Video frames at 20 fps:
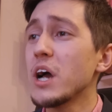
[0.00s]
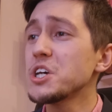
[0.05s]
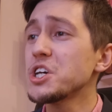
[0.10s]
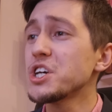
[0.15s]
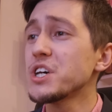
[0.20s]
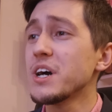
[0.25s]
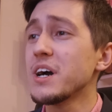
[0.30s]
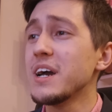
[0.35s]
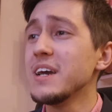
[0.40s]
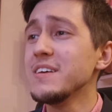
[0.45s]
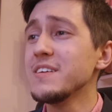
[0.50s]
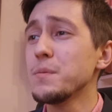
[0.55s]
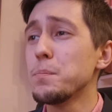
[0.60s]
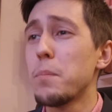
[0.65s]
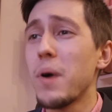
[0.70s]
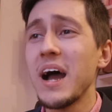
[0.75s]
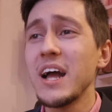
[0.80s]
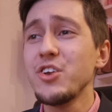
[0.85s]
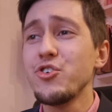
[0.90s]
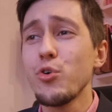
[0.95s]
Russia is a
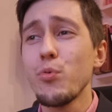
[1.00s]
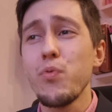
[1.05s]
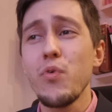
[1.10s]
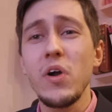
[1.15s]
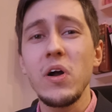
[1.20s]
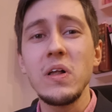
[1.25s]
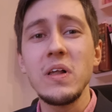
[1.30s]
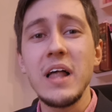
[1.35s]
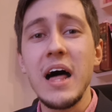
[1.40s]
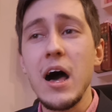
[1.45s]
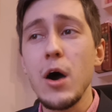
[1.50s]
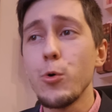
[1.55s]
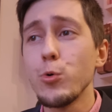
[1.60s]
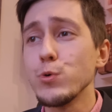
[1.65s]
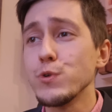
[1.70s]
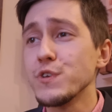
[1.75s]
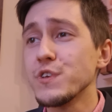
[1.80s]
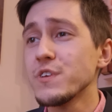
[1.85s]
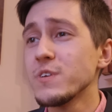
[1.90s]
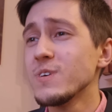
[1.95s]
bunch of
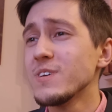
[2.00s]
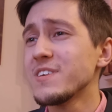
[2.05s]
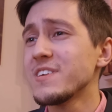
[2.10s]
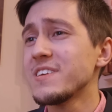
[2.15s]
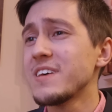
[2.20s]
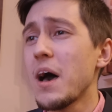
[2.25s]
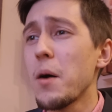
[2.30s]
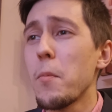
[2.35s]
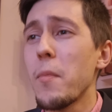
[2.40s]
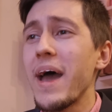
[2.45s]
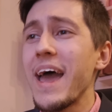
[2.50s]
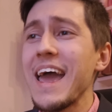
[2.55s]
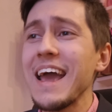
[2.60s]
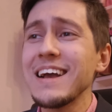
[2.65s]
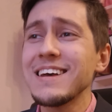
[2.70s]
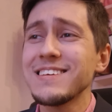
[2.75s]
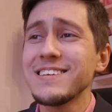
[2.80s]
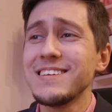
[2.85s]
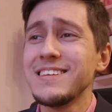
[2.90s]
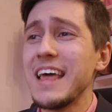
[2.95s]
clowns, some
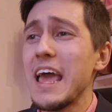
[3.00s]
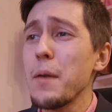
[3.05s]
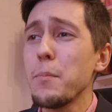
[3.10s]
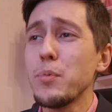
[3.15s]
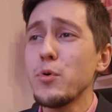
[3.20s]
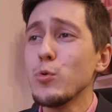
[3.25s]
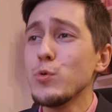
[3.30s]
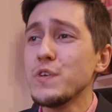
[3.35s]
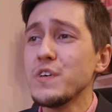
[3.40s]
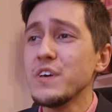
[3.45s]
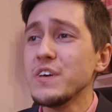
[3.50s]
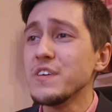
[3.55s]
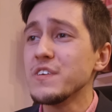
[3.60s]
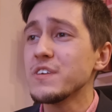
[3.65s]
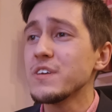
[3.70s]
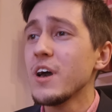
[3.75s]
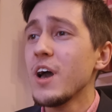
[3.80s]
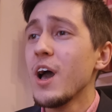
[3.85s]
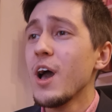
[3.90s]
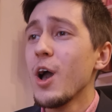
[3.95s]

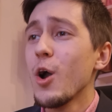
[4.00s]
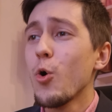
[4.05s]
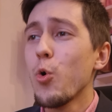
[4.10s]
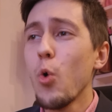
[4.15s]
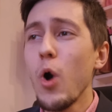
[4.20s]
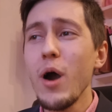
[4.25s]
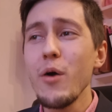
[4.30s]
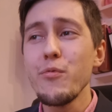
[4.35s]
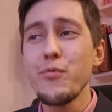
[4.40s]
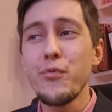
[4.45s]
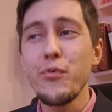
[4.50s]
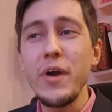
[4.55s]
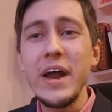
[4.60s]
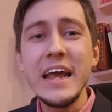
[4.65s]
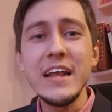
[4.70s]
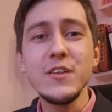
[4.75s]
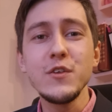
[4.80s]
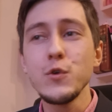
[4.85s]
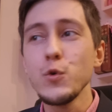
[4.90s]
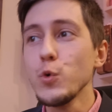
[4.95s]
ex-deputies who are
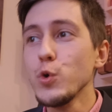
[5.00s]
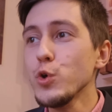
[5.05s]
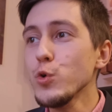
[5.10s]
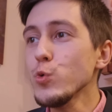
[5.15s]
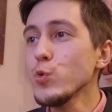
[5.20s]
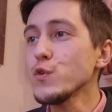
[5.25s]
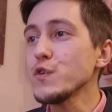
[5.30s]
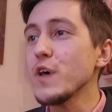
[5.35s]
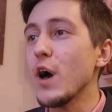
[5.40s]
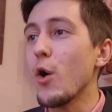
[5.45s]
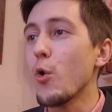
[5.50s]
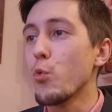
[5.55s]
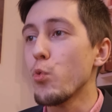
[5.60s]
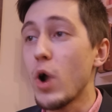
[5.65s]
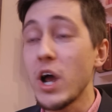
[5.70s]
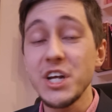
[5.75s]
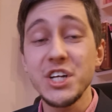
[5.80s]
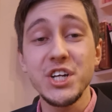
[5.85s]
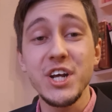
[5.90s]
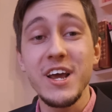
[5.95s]
afraid to use
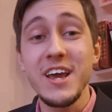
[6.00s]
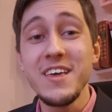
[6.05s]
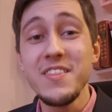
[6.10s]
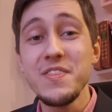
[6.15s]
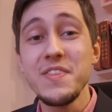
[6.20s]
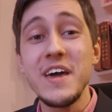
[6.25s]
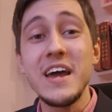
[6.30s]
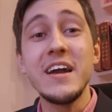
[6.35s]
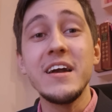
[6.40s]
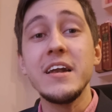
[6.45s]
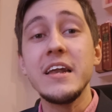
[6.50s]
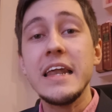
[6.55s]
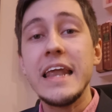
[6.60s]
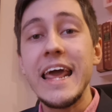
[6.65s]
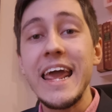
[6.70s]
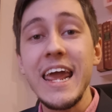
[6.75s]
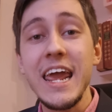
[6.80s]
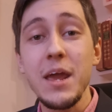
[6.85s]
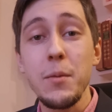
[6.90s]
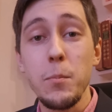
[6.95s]
Russia in their
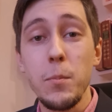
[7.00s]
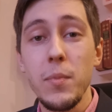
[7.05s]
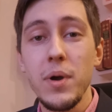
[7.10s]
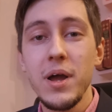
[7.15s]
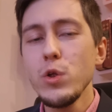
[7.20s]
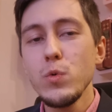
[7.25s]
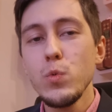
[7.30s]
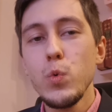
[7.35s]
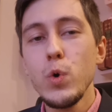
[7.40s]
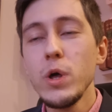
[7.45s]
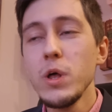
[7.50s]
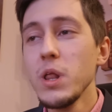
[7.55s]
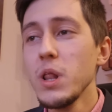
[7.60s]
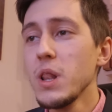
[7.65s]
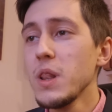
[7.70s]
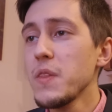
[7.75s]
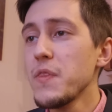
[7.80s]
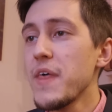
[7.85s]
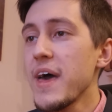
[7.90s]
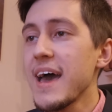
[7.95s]
name. What
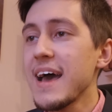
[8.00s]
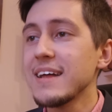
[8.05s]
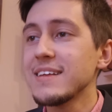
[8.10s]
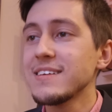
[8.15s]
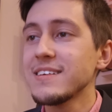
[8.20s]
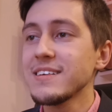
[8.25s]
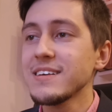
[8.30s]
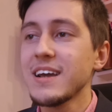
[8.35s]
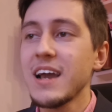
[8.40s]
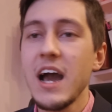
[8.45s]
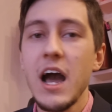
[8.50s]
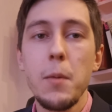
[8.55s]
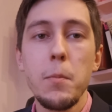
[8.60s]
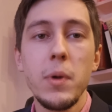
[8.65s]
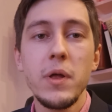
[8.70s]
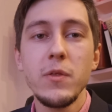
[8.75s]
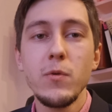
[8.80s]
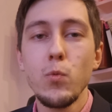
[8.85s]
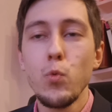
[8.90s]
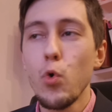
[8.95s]
will that
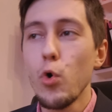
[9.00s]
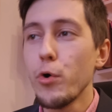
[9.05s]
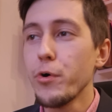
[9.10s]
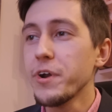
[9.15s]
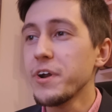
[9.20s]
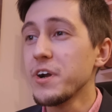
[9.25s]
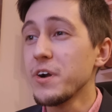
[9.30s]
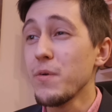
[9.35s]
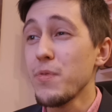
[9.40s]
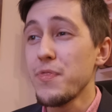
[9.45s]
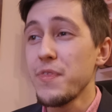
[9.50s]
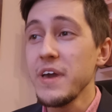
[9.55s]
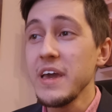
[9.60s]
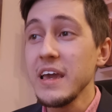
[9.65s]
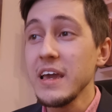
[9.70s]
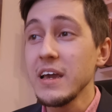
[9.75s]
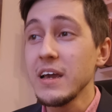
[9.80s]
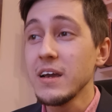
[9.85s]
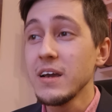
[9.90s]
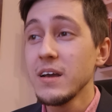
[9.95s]
common worker
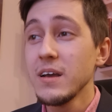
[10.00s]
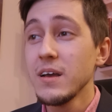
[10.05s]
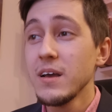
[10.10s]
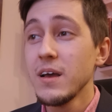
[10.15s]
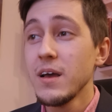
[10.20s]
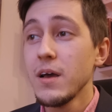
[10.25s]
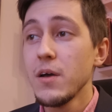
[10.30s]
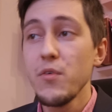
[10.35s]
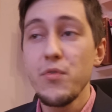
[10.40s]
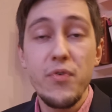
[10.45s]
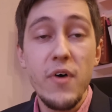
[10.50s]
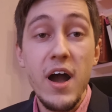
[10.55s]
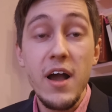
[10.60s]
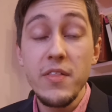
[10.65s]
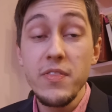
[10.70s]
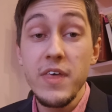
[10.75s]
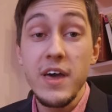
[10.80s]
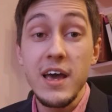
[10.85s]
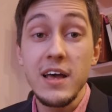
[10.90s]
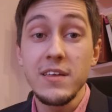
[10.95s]
think?
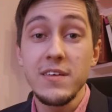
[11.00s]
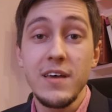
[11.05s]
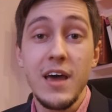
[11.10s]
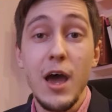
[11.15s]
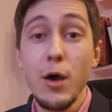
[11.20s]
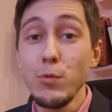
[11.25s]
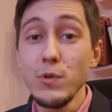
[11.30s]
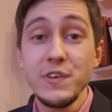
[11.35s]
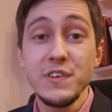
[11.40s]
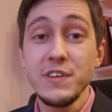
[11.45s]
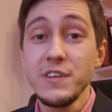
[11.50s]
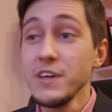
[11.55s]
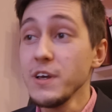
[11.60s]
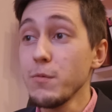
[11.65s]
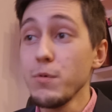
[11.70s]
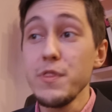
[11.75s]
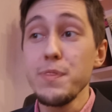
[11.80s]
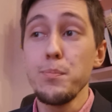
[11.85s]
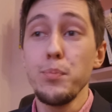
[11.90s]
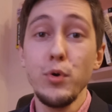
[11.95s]
Fuck that, I will
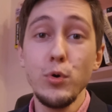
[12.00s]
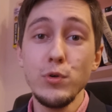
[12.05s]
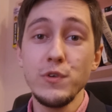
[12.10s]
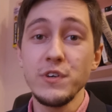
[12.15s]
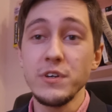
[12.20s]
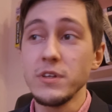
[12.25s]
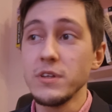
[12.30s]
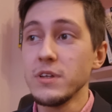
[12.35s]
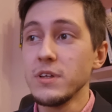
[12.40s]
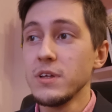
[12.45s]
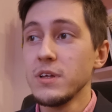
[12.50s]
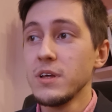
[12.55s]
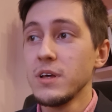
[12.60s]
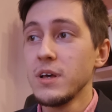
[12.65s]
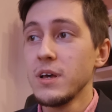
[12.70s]
stick with Putin.